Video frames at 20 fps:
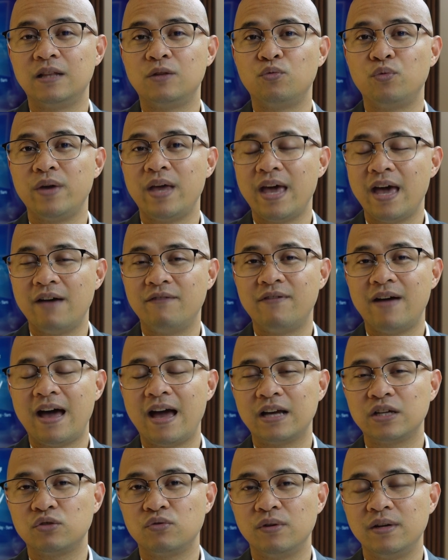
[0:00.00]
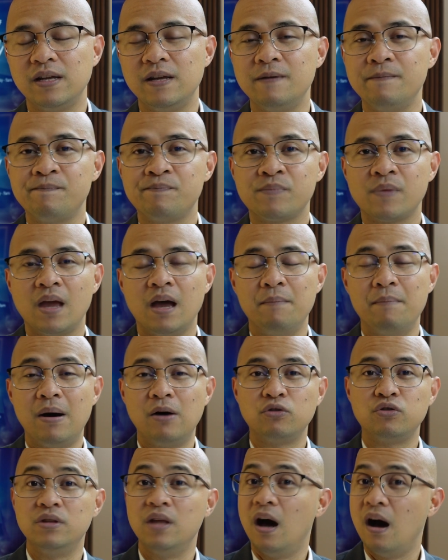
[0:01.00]
we have actually
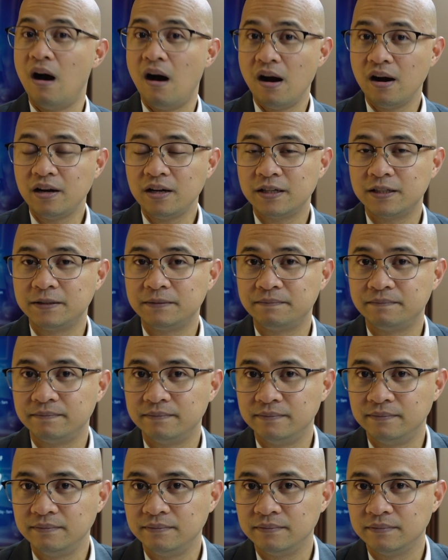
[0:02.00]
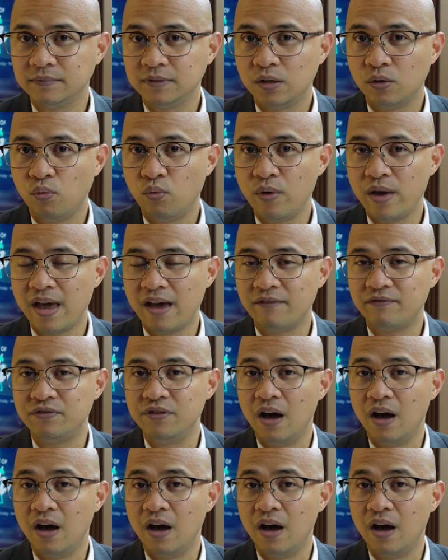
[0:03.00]
about the Ark. We have the